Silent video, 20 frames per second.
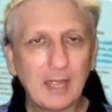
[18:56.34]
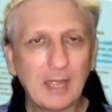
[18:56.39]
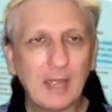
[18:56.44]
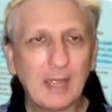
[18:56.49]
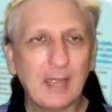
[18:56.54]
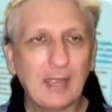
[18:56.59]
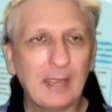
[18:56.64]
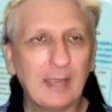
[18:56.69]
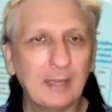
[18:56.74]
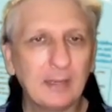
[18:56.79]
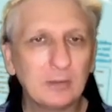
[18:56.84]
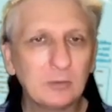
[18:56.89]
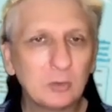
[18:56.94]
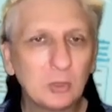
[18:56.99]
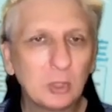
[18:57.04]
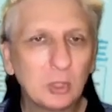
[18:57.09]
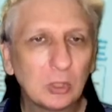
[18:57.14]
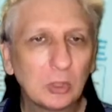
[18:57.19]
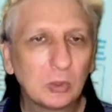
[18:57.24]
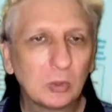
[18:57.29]
And
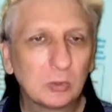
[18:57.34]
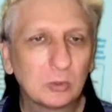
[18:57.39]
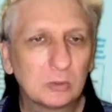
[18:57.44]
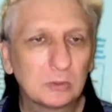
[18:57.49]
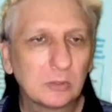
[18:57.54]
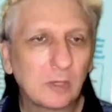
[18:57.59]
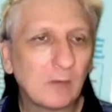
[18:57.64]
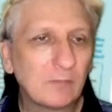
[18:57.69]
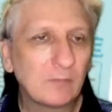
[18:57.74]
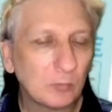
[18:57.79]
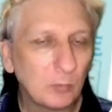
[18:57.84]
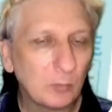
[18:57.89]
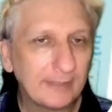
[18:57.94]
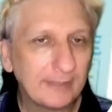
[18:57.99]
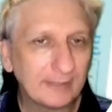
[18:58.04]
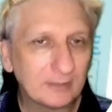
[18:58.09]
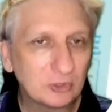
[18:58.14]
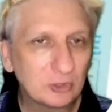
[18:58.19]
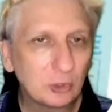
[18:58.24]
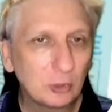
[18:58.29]
often we
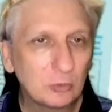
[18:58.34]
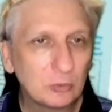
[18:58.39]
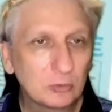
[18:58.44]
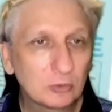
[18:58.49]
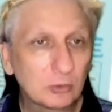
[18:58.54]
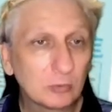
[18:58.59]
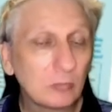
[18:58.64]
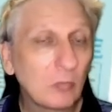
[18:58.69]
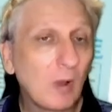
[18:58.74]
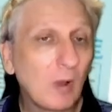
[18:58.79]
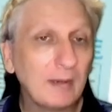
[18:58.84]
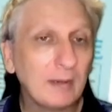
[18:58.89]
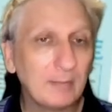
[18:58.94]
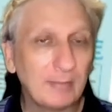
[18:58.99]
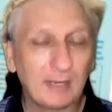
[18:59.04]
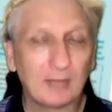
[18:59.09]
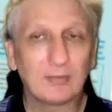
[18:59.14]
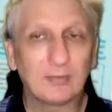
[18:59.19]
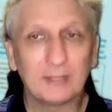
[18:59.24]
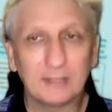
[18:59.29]
get students to write
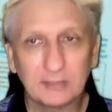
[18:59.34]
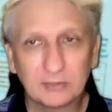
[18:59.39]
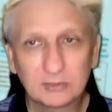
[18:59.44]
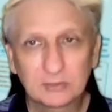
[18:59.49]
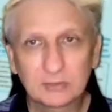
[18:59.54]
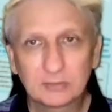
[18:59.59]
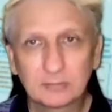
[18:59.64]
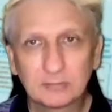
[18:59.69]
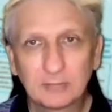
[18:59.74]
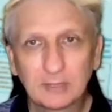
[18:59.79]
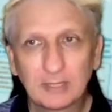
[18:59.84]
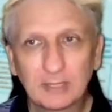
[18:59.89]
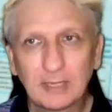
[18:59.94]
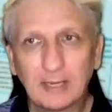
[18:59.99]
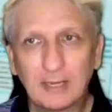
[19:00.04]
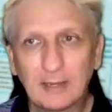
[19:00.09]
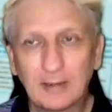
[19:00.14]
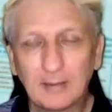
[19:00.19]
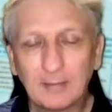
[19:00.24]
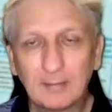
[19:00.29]
about these.
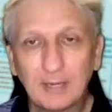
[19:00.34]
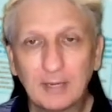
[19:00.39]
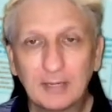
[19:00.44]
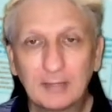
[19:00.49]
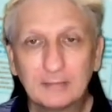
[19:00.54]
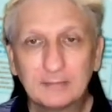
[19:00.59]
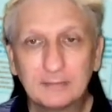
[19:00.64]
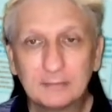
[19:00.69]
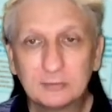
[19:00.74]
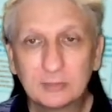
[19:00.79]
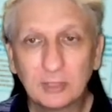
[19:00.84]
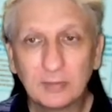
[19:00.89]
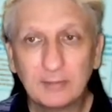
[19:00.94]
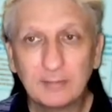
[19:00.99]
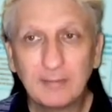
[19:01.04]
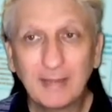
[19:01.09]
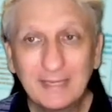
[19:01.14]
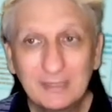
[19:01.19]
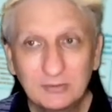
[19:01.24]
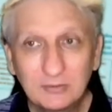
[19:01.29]
Um, so they're
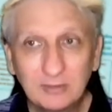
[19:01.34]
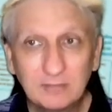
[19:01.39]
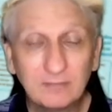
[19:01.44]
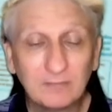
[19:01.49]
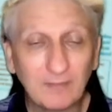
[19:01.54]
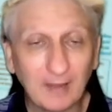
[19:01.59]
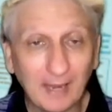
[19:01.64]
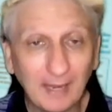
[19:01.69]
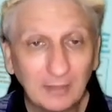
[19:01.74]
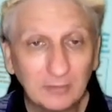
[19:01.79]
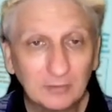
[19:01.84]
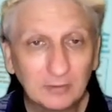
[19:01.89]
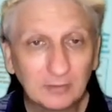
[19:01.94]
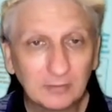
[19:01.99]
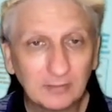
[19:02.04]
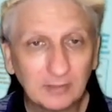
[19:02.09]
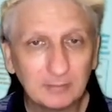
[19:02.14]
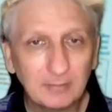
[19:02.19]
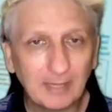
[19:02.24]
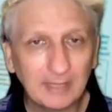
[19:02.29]
based in fact,
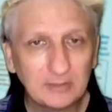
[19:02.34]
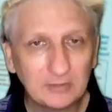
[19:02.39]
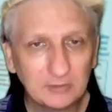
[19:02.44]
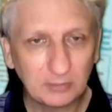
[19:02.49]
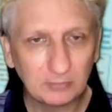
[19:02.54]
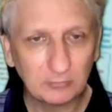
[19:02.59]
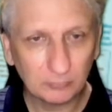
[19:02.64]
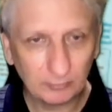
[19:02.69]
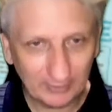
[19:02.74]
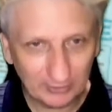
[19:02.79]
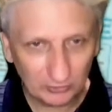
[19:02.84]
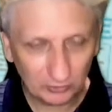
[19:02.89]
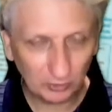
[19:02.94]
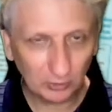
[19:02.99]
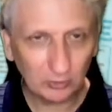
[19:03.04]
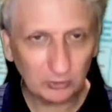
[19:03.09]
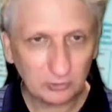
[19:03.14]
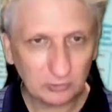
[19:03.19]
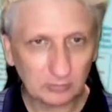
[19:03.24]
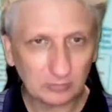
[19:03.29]
they're based
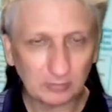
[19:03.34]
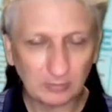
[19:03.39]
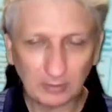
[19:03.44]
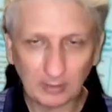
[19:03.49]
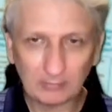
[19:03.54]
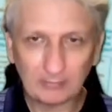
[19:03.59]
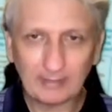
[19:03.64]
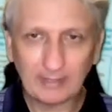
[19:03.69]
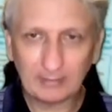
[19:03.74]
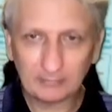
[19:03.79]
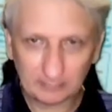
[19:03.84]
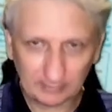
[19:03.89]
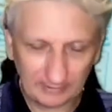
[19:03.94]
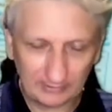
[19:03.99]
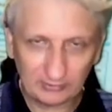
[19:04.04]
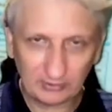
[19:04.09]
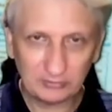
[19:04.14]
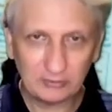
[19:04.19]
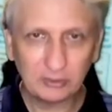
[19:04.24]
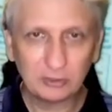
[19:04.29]
research around
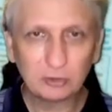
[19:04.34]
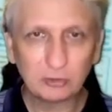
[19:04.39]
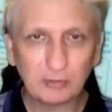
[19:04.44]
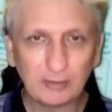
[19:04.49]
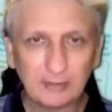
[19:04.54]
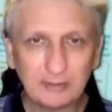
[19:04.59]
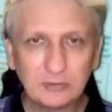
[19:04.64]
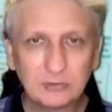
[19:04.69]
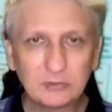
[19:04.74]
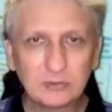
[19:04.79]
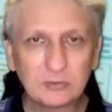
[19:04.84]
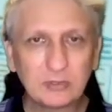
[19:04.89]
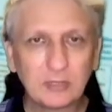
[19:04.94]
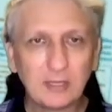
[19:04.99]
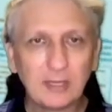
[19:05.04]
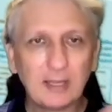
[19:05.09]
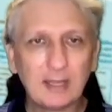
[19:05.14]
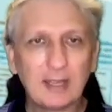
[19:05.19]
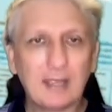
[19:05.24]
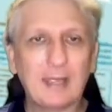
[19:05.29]
existing trends
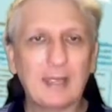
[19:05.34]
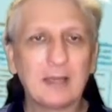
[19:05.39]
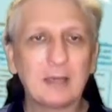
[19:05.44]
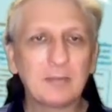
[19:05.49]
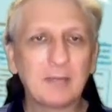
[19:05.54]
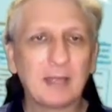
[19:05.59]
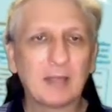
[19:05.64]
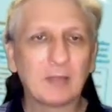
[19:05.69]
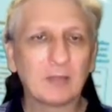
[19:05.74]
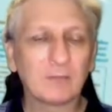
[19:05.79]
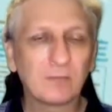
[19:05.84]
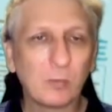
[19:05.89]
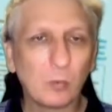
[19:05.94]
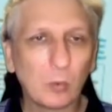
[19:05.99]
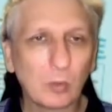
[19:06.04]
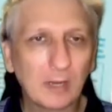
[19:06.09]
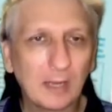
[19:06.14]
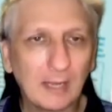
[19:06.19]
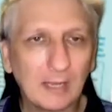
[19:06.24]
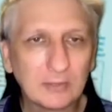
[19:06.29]
and about the
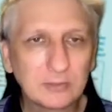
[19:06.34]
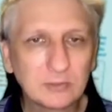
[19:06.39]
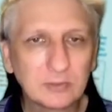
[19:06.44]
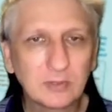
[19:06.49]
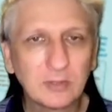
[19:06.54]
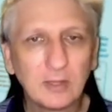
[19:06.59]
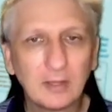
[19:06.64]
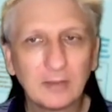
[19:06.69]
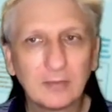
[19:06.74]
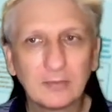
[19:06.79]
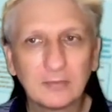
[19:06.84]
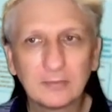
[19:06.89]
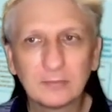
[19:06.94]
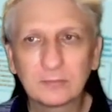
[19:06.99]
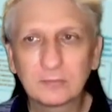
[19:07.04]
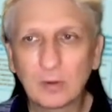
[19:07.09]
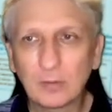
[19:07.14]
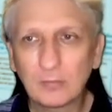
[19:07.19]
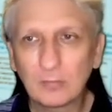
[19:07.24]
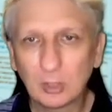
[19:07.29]
forecasts
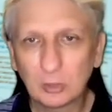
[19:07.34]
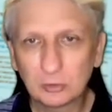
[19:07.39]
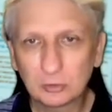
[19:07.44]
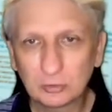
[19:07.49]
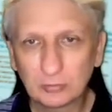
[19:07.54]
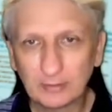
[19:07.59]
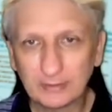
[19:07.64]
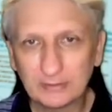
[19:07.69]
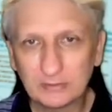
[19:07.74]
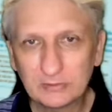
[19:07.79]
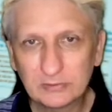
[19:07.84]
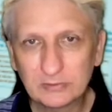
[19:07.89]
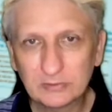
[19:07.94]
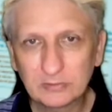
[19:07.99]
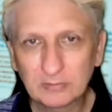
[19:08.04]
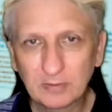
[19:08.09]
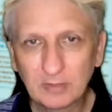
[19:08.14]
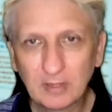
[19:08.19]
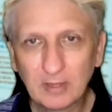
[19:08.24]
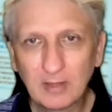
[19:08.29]
from those trends.
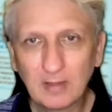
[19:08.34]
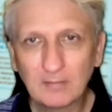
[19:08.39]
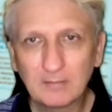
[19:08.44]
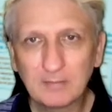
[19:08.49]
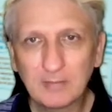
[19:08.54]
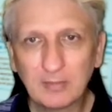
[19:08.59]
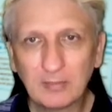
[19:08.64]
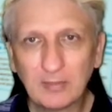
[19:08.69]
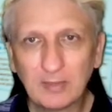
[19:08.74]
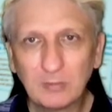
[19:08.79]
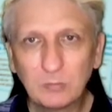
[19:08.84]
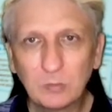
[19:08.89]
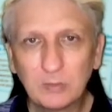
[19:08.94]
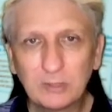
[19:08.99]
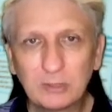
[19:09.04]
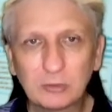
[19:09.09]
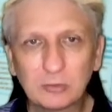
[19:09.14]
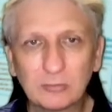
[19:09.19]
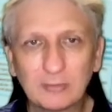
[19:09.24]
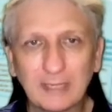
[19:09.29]
But then we
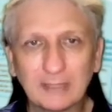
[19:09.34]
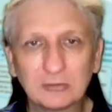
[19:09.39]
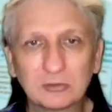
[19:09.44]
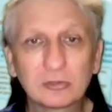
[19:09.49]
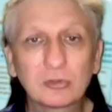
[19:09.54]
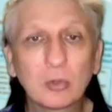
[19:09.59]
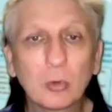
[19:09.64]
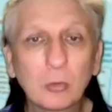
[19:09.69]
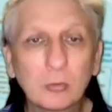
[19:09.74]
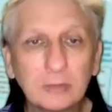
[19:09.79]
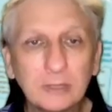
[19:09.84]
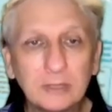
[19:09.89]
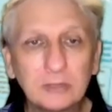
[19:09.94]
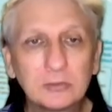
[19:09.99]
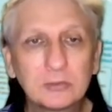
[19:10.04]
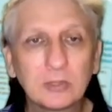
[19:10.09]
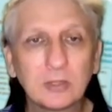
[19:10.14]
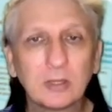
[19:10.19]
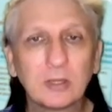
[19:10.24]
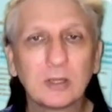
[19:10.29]
create stories
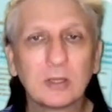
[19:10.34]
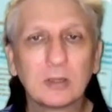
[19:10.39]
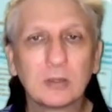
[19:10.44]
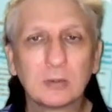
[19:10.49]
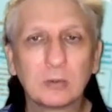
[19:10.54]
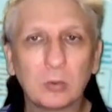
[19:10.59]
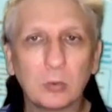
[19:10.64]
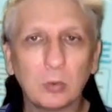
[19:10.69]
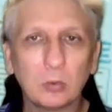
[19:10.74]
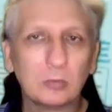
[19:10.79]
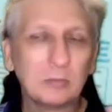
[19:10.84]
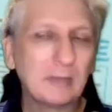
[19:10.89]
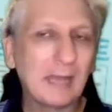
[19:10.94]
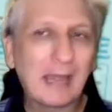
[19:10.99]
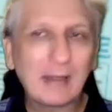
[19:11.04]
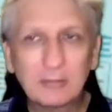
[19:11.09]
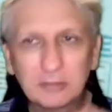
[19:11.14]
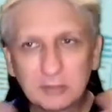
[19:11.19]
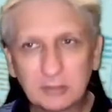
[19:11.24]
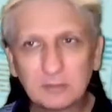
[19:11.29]
or
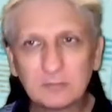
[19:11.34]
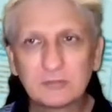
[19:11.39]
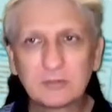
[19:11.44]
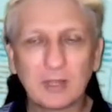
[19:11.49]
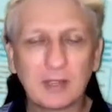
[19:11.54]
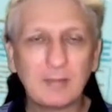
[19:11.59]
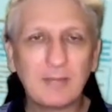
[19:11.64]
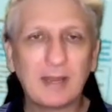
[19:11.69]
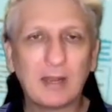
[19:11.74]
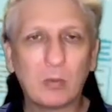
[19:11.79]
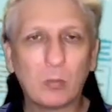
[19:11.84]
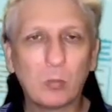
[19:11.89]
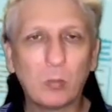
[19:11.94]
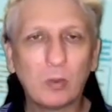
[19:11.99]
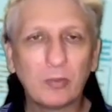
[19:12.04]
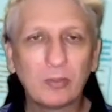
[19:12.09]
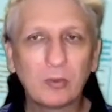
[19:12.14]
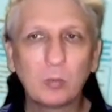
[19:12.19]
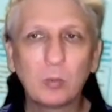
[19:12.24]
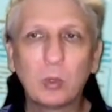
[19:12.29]
narratives about what
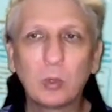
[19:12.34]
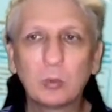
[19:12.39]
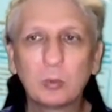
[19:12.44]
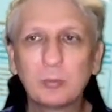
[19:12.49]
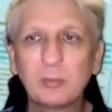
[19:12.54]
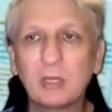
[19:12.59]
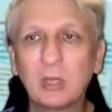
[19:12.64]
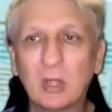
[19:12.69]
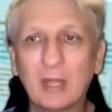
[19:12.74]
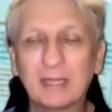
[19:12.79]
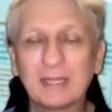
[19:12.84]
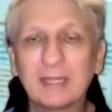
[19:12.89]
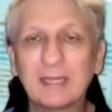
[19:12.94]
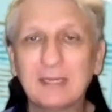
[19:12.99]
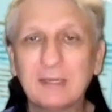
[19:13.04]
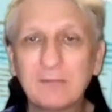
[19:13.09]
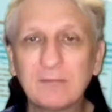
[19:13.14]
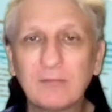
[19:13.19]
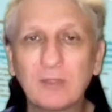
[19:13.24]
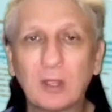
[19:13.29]
the world will be like
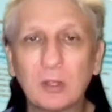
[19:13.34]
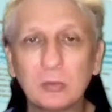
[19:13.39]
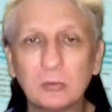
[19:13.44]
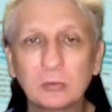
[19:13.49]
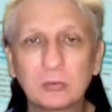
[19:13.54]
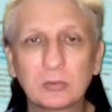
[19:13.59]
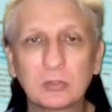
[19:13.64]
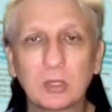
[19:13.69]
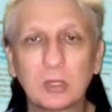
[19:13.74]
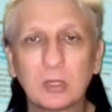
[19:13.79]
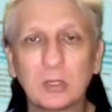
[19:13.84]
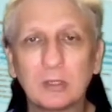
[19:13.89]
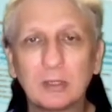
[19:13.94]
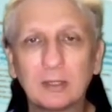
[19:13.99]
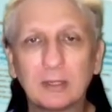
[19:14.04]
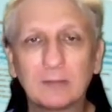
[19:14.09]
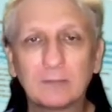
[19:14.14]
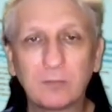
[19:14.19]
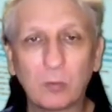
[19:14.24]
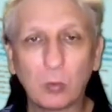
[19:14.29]
if those
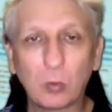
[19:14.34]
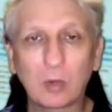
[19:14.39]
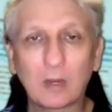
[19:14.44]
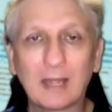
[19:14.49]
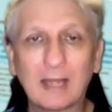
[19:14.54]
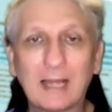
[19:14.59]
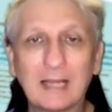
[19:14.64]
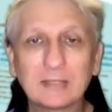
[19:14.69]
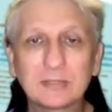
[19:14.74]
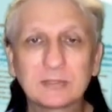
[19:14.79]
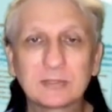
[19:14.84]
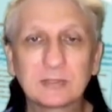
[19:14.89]
forecasts